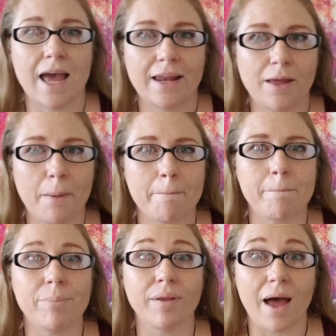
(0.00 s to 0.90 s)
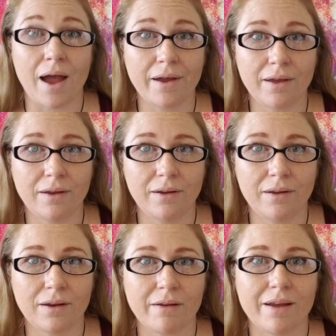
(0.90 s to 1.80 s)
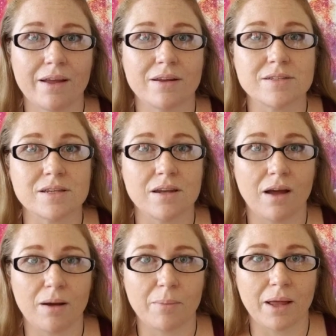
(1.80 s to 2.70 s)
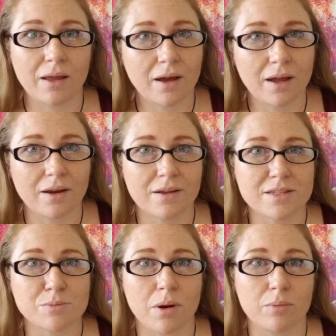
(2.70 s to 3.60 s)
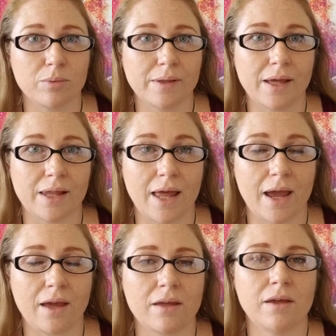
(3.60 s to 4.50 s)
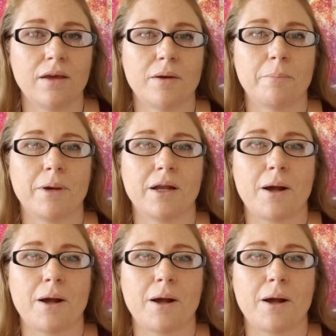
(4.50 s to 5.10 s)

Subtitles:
any black in it, it is not malachite. It's probably clay. But